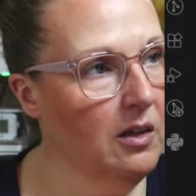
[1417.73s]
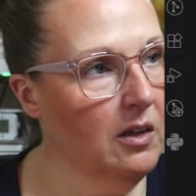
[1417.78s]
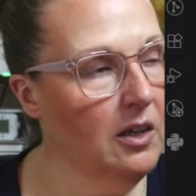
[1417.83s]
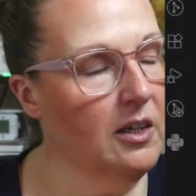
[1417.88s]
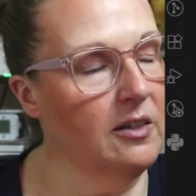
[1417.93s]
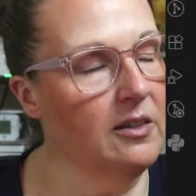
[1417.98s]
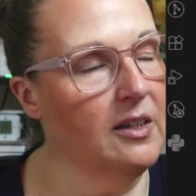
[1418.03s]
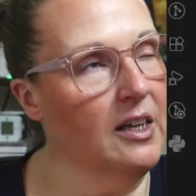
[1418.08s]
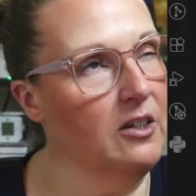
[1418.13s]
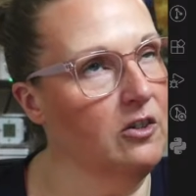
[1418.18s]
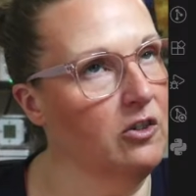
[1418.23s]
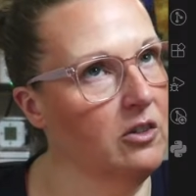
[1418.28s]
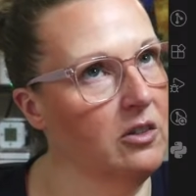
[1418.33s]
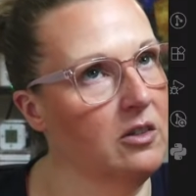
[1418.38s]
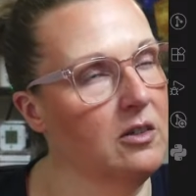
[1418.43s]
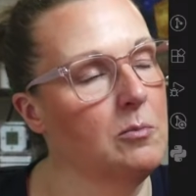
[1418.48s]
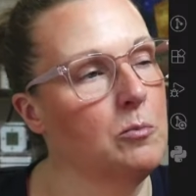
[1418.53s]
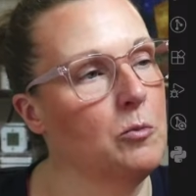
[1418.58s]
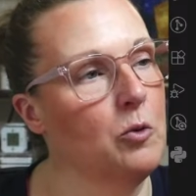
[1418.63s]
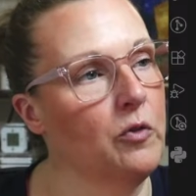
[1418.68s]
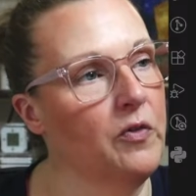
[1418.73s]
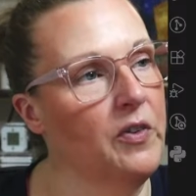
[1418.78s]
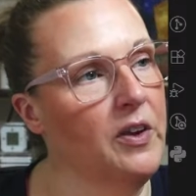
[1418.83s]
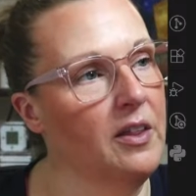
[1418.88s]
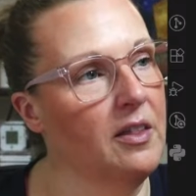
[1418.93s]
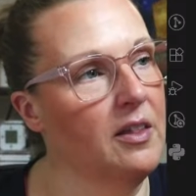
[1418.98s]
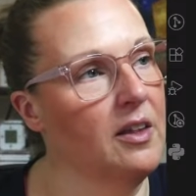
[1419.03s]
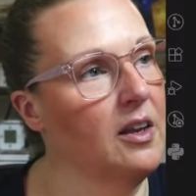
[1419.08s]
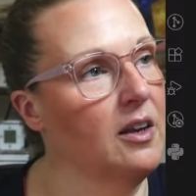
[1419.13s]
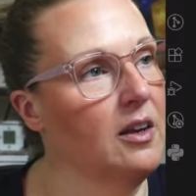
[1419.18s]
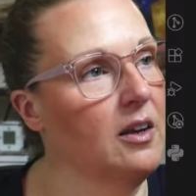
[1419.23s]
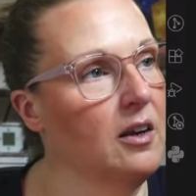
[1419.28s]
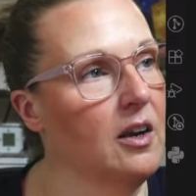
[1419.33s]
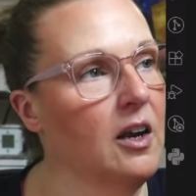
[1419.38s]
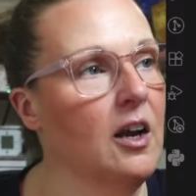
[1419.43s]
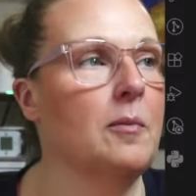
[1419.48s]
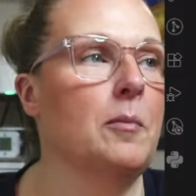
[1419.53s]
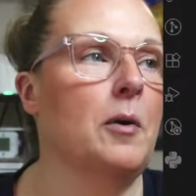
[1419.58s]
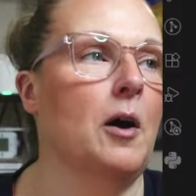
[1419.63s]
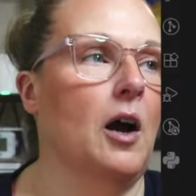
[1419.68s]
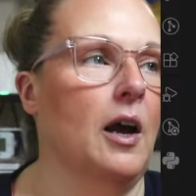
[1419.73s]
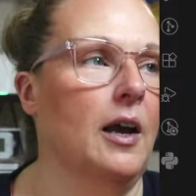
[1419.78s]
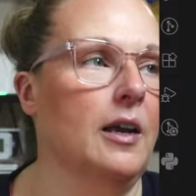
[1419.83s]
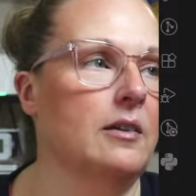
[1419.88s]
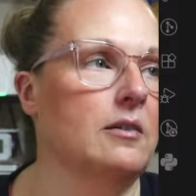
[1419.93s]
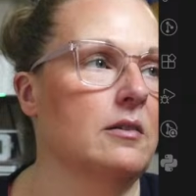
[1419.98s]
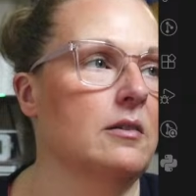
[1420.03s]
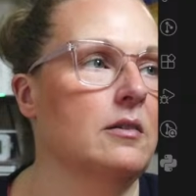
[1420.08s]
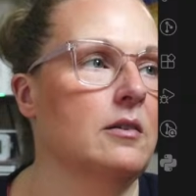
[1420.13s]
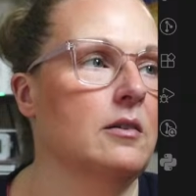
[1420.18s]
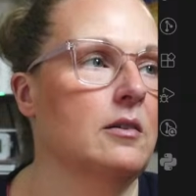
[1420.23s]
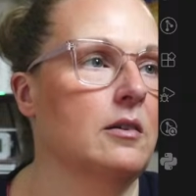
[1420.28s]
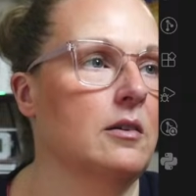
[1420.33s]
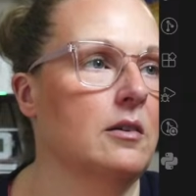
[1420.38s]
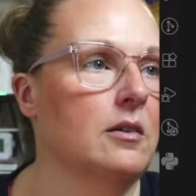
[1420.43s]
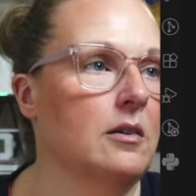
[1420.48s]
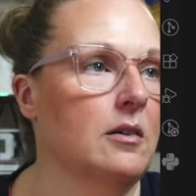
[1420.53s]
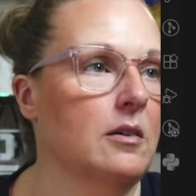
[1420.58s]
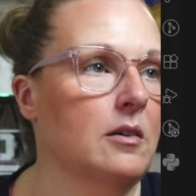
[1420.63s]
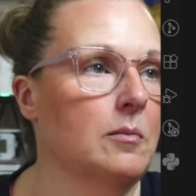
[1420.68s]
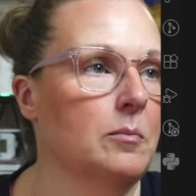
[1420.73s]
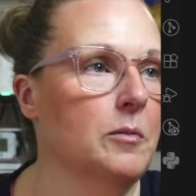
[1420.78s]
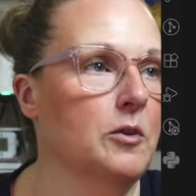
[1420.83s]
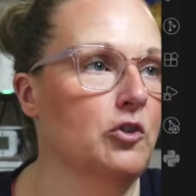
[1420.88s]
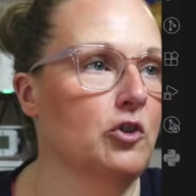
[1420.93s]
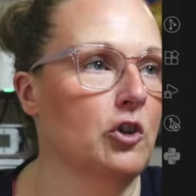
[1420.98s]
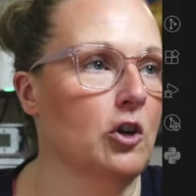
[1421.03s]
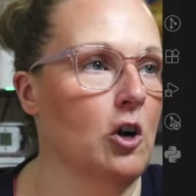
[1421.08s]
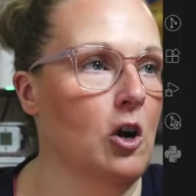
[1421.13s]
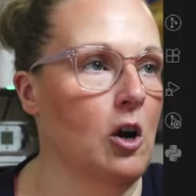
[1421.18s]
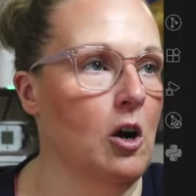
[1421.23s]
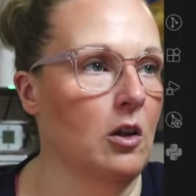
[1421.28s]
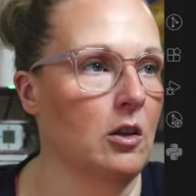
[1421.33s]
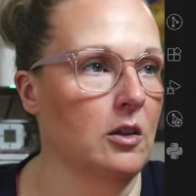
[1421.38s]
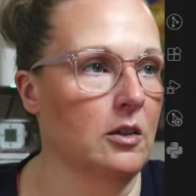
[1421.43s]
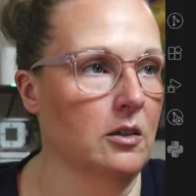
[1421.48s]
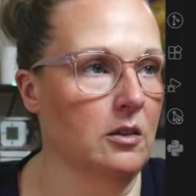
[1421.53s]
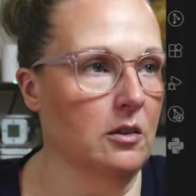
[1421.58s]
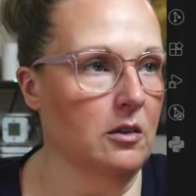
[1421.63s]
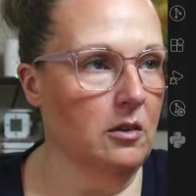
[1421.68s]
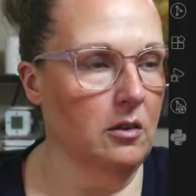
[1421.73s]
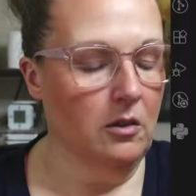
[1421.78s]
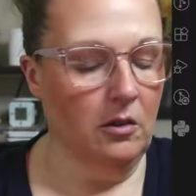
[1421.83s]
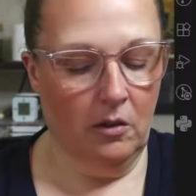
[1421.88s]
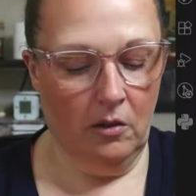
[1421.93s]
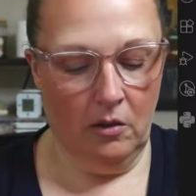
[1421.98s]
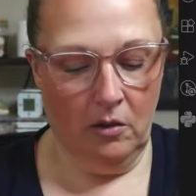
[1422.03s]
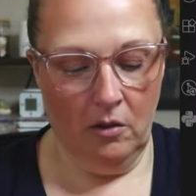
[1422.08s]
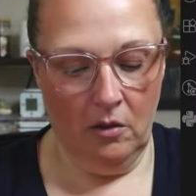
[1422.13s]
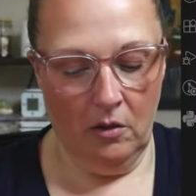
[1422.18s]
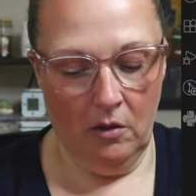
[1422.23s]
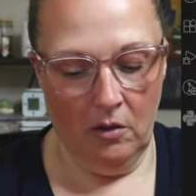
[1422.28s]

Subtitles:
Is that just a movie thing? Come on, Mr. Collins.